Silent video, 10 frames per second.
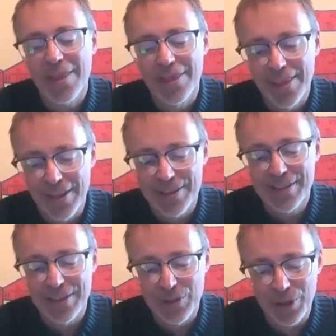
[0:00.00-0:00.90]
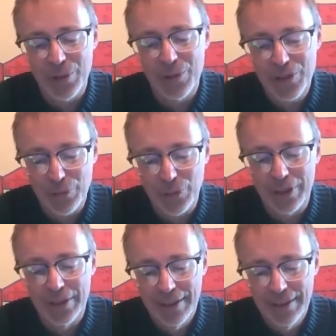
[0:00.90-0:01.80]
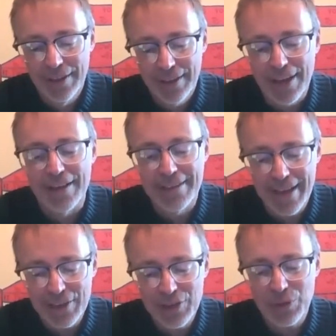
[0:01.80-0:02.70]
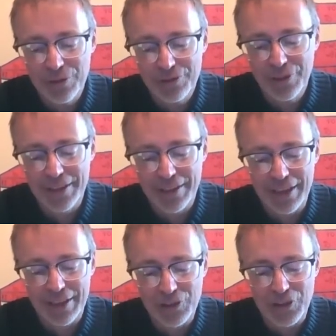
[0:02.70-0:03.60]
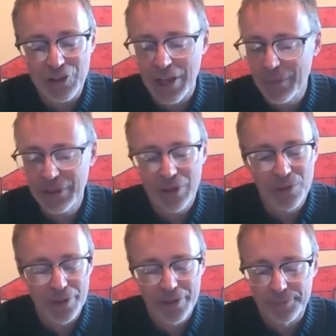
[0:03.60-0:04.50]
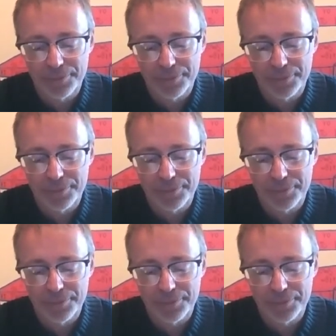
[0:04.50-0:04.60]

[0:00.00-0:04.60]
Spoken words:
This is what I wished for. A next-door friend that I could just come and go with.